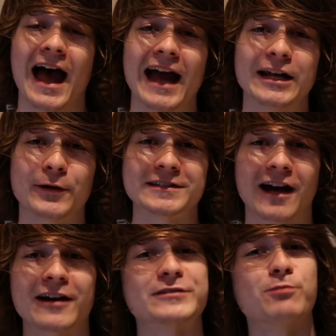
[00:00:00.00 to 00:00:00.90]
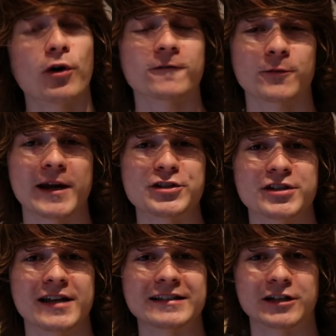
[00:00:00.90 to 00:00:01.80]
Anyways, guys, more
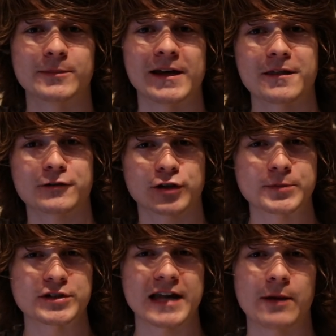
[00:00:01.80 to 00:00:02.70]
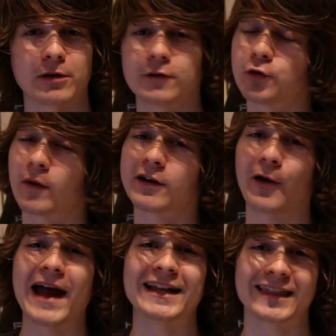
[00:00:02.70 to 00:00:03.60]
information is going to be in the description down below if you want to
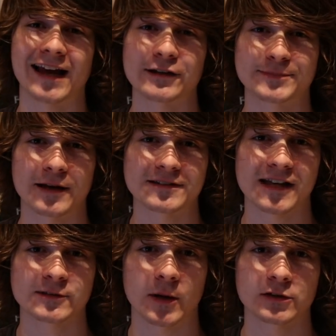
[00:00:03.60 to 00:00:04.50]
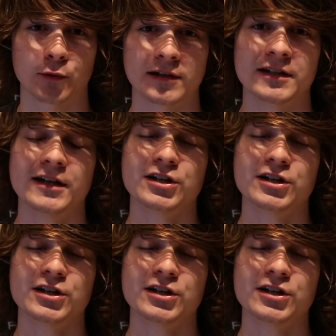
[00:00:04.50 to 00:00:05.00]
know anything else about this Xbox One.